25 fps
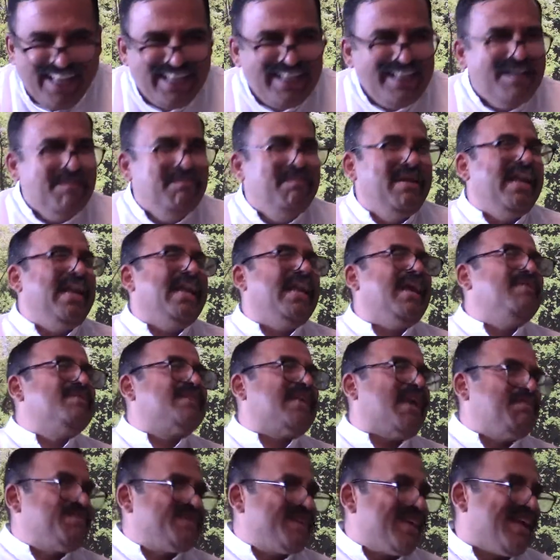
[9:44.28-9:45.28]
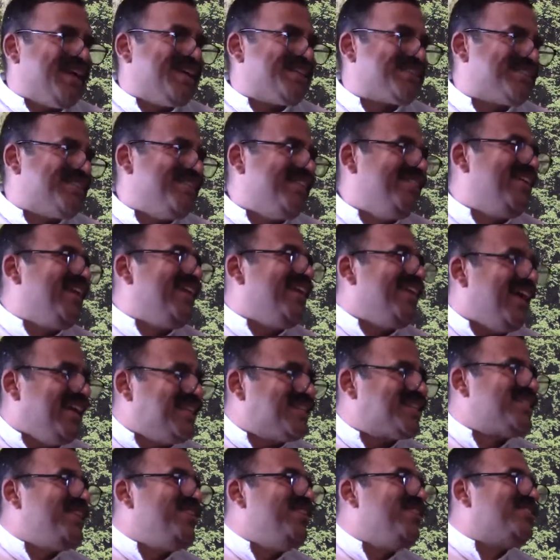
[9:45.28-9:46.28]
Many times apsaras, very
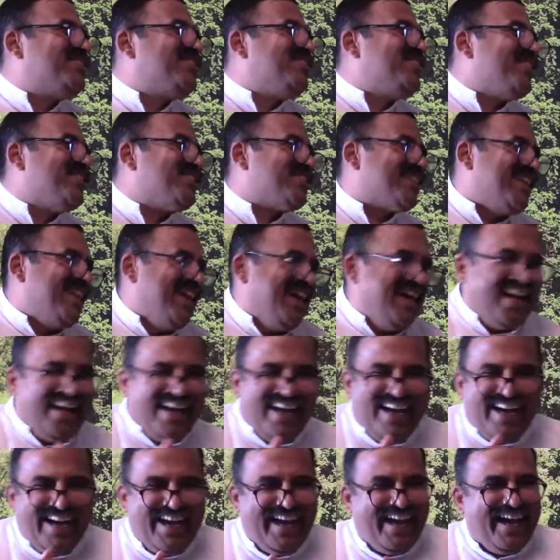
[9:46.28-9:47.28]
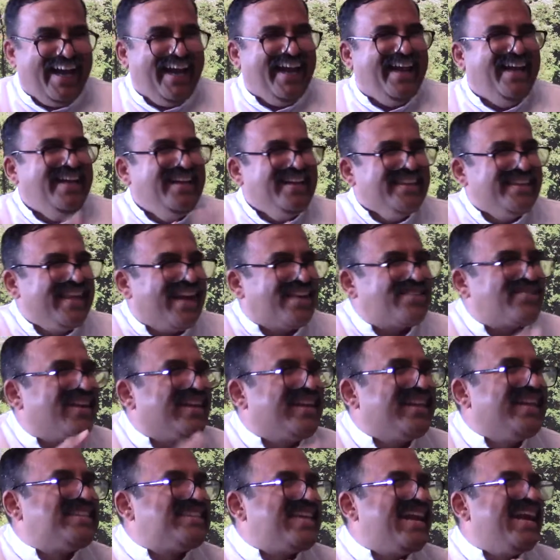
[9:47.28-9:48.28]
nice situation. That's
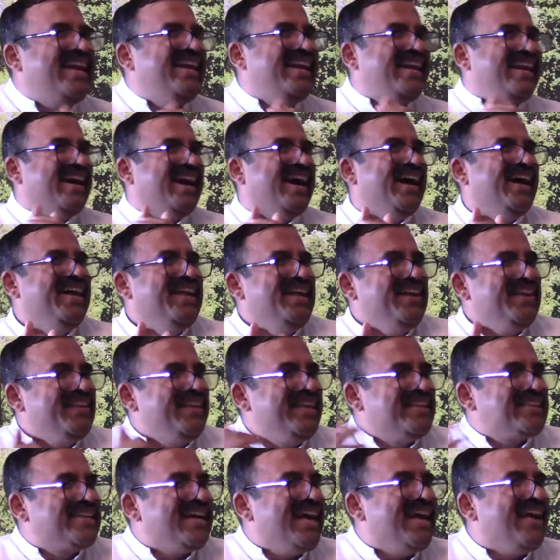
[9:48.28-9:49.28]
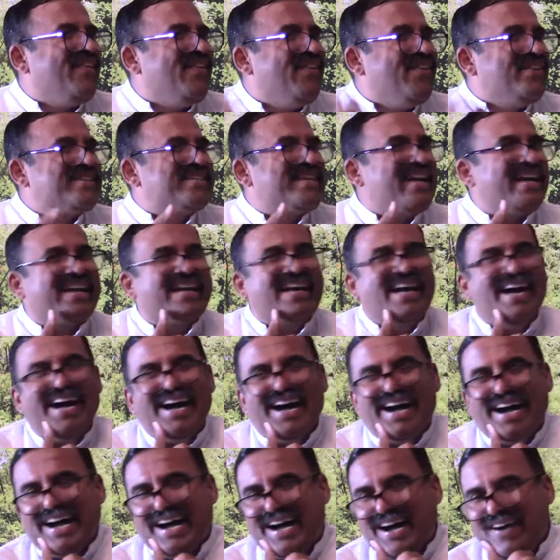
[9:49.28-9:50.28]
what they said in this guy who is that
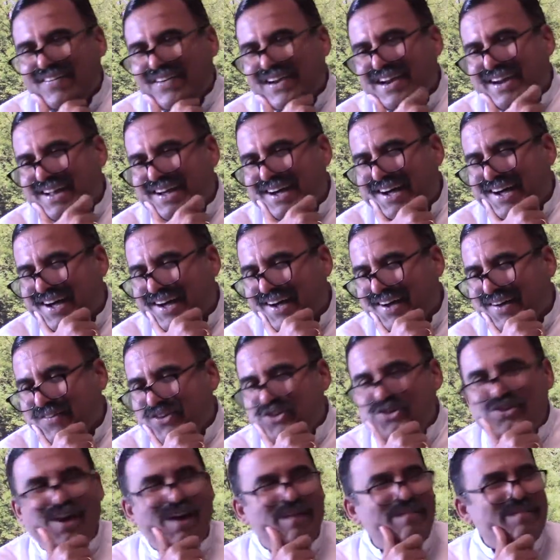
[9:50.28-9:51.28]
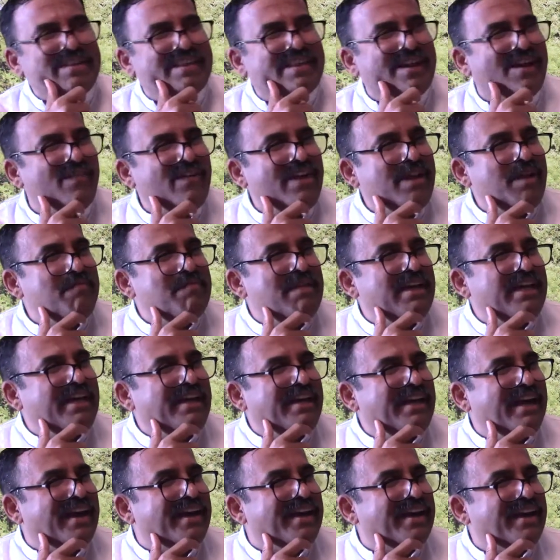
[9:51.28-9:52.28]
our Vishwamitra, when he
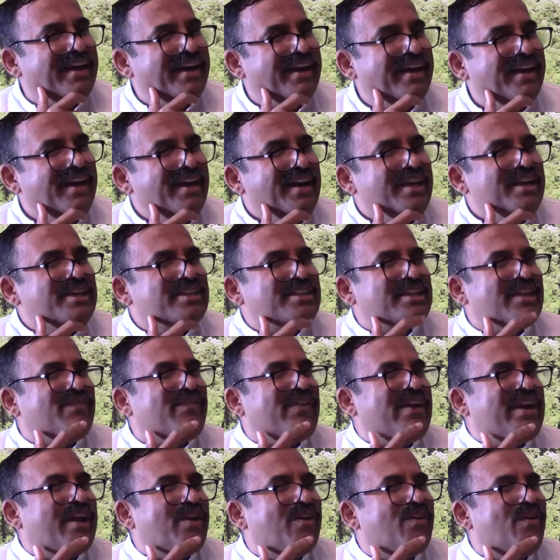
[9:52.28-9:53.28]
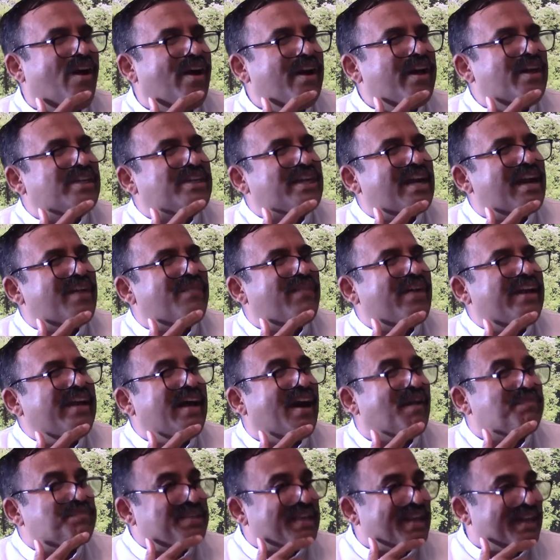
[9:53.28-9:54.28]
meditated, instead of finding God, he started finding
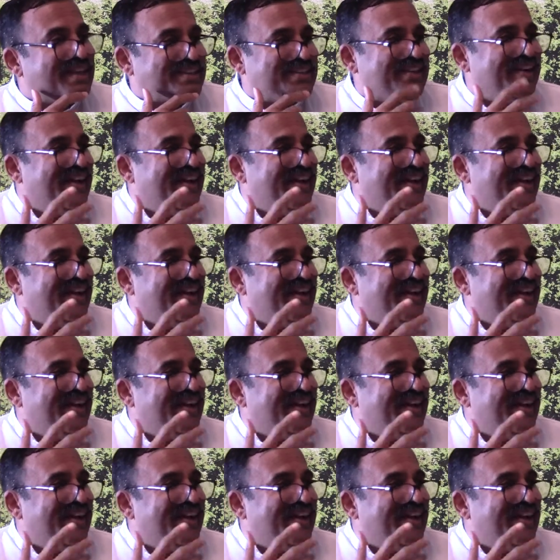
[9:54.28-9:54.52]
apsaras.